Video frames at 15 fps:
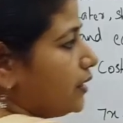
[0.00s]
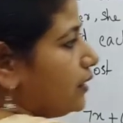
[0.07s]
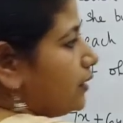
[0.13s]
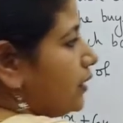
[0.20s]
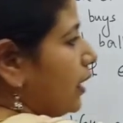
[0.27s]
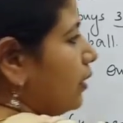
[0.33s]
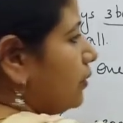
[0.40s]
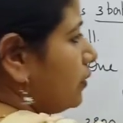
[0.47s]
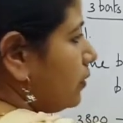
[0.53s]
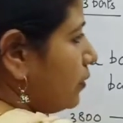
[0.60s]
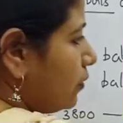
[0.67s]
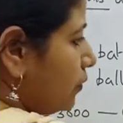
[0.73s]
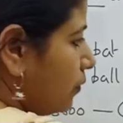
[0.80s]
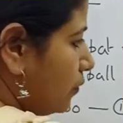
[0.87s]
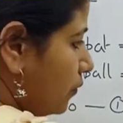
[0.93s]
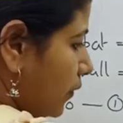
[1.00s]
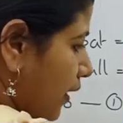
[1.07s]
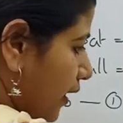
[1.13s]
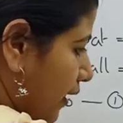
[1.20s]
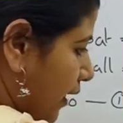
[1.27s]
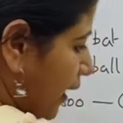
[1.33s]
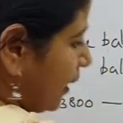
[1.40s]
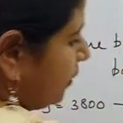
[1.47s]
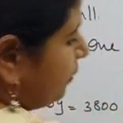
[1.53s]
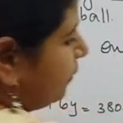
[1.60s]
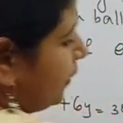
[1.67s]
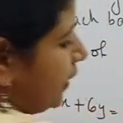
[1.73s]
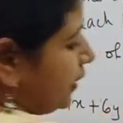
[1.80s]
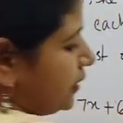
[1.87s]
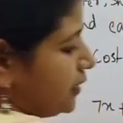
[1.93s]
Now we can
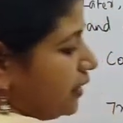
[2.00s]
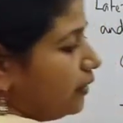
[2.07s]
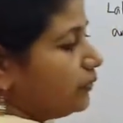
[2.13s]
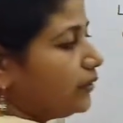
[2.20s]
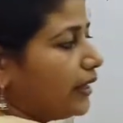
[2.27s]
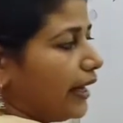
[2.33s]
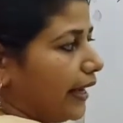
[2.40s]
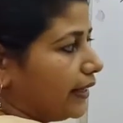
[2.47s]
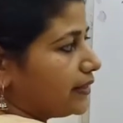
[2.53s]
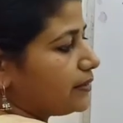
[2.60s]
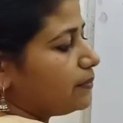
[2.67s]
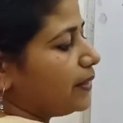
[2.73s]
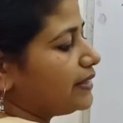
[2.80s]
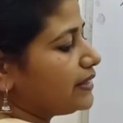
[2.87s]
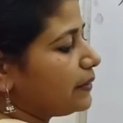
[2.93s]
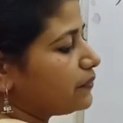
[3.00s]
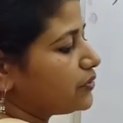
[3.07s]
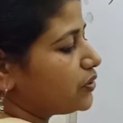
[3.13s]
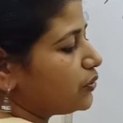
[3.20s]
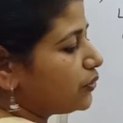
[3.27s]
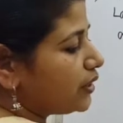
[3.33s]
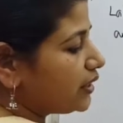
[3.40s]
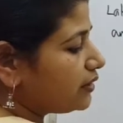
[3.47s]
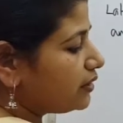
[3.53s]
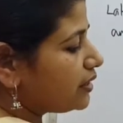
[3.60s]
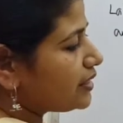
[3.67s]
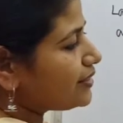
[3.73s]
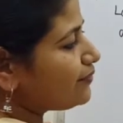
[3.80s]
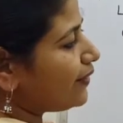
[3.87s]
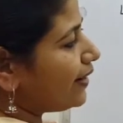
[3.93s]
find out x by substituting
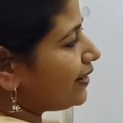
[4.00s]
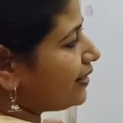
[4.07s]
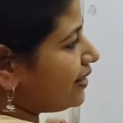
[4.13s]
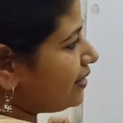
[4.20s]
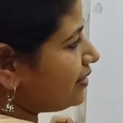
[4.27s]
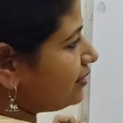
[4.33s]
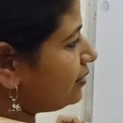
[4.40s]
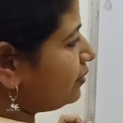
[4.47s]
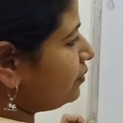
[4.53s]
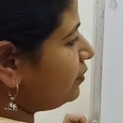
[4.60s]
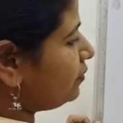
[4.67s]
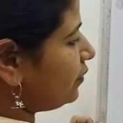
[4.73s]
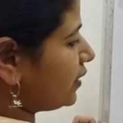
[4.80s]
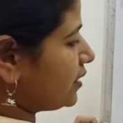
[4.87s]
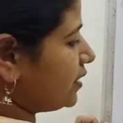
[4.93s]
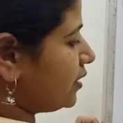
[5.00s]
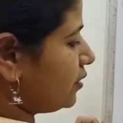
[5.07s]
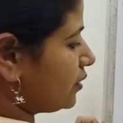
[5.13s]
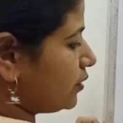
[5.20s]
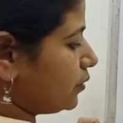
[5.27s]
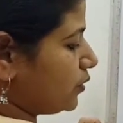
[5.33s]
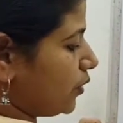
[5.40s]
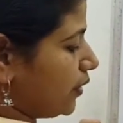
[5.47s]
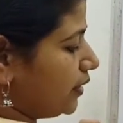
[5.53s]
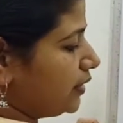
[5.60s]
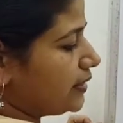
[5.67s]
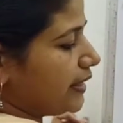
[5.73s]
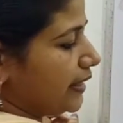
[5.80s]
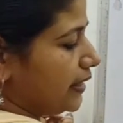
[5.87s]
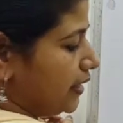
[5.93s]
this y in the
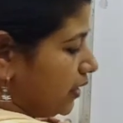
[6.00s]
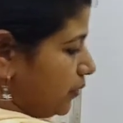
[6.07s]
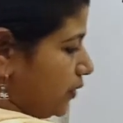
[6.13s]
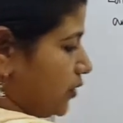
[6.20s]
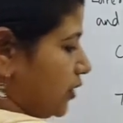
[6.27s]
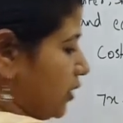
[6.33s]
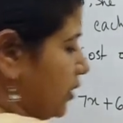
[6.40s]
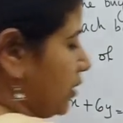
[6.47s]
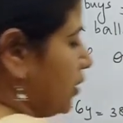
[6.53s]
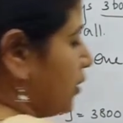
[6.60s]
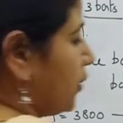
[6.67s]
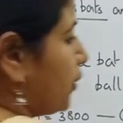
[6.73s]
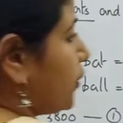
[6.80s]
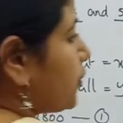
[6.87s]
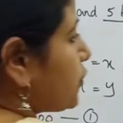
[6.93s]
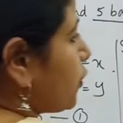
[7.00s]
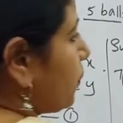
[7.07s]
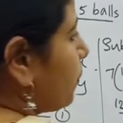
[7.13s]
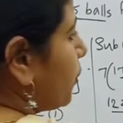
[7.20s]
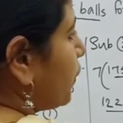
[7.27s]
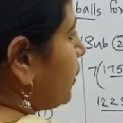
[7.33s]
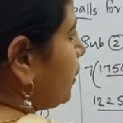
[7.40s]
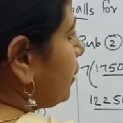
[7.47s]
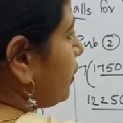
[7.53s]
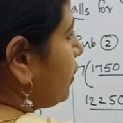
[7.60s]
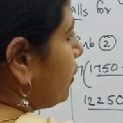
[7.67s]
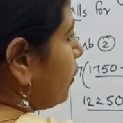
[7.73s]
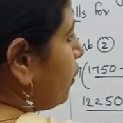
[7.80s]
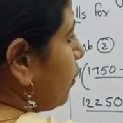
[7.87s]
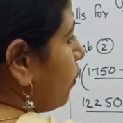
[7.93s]
second equation. So put
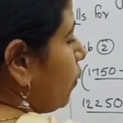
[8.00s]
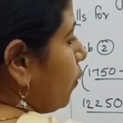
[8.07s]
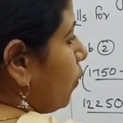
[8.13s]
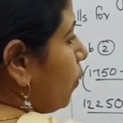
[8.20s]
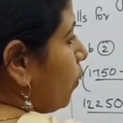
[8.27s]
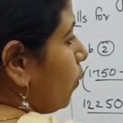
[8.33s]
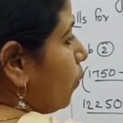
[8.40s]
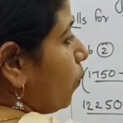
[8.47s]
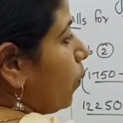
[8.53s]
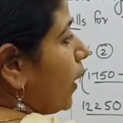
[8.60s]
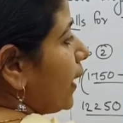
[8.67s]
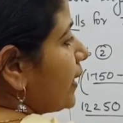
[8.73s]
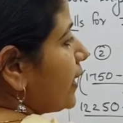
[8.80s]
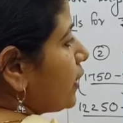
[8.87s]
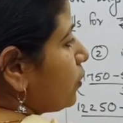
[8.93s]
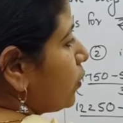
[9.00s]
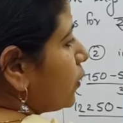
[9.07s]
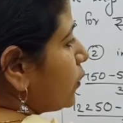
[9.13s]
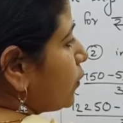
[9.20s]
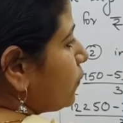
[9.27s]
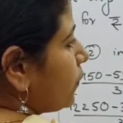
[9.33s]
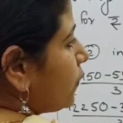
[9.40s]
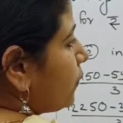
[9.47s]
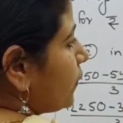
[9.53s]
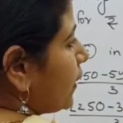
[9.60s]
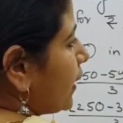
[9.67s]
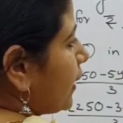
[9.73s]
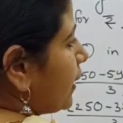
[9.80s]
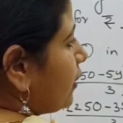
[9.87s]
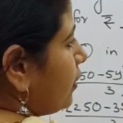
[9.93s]
y equal to
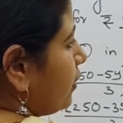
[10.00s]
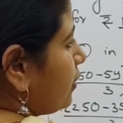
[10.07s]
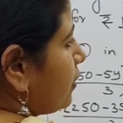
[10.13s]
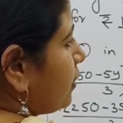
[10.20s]
15